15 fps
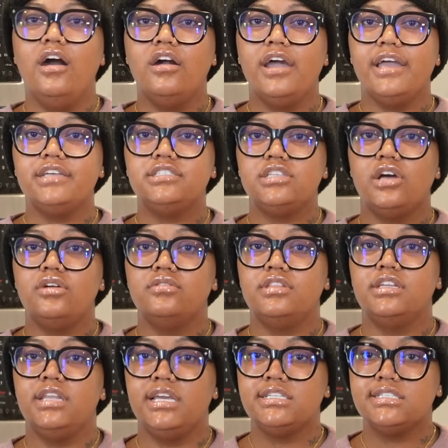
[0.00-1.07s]
Okay, so
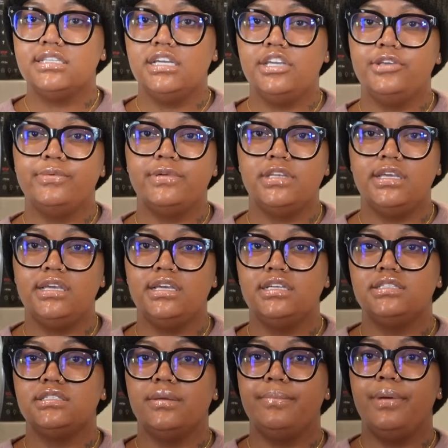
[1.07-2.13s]
the next thing you will need
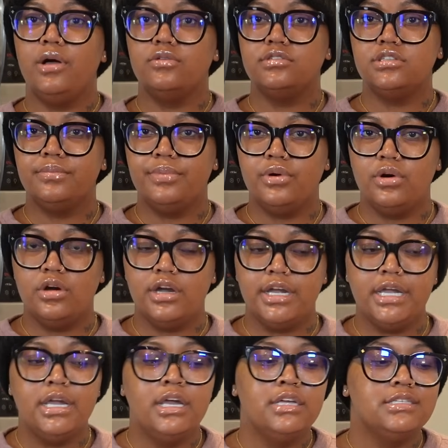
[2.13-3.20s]
is some poster
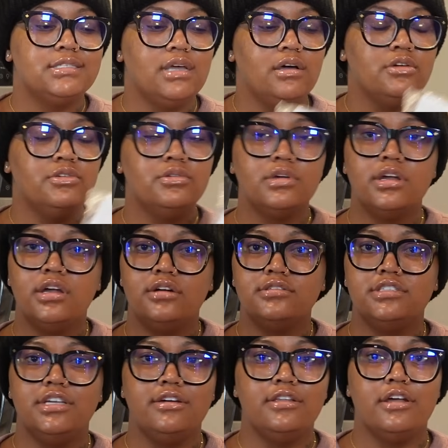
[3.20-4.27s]
board. So you can go
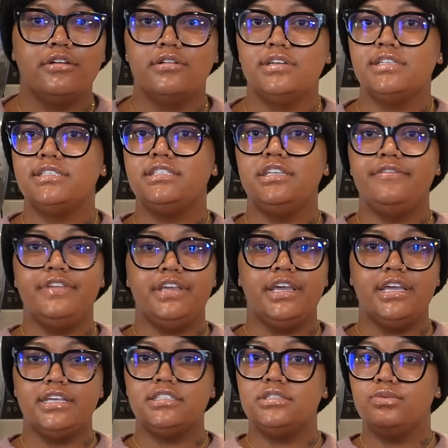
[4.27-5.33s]
to your local
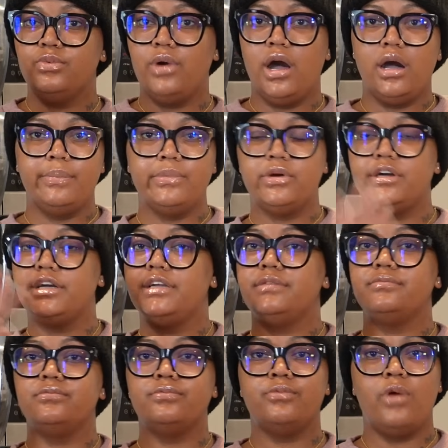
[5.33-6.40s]
CVS, Walmart,
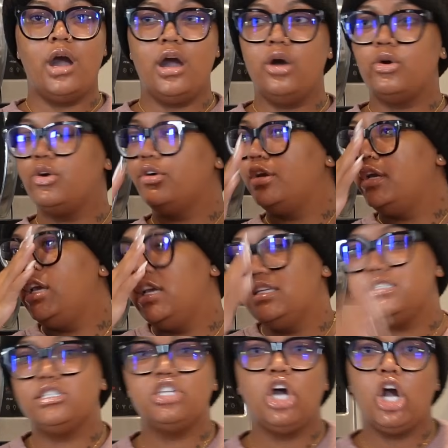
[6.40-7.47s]

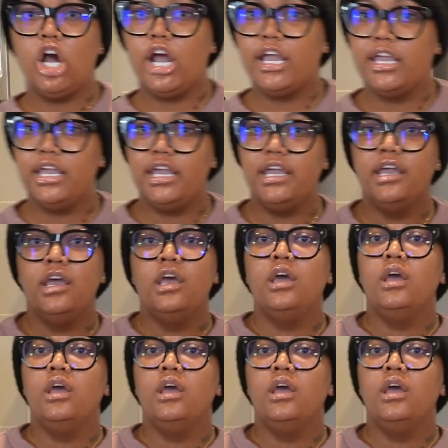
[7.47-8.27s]
Walgreens, Target,